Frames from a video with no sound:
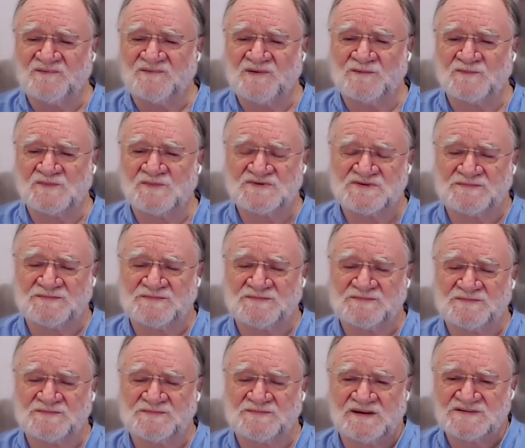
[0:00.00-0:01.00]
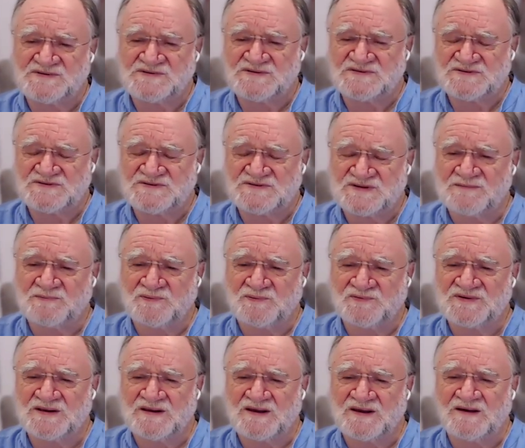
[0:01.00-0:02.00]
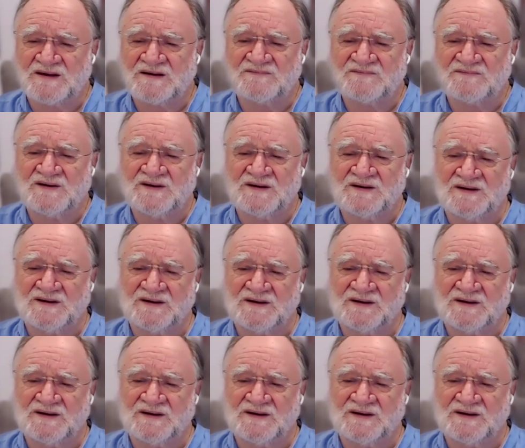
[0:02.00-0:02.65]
one was about his disciples' life,